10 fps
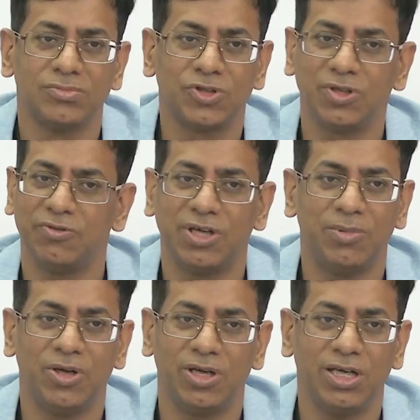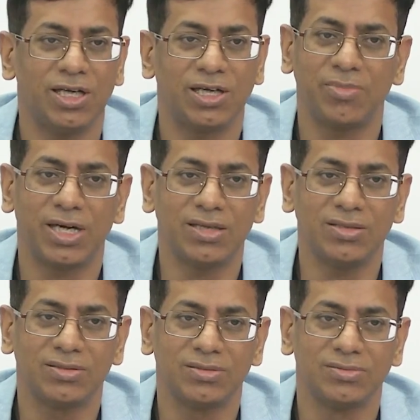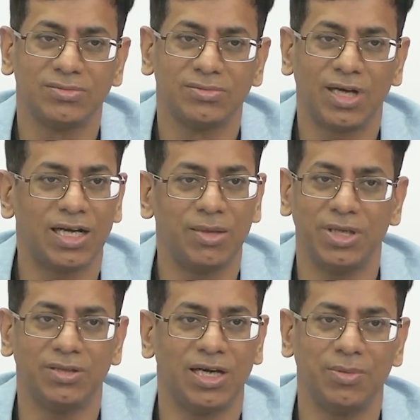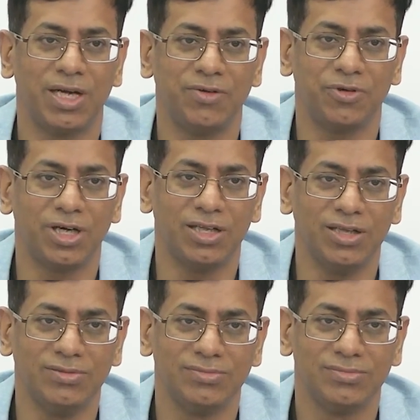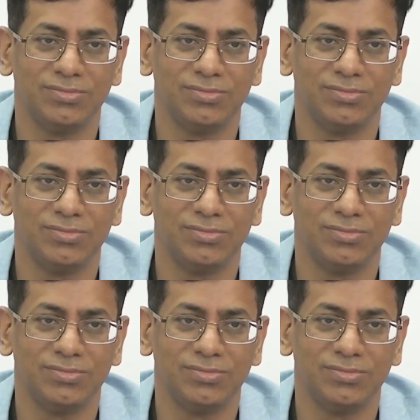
So if I am a lawyer, I can practice, and I'm an advocate then?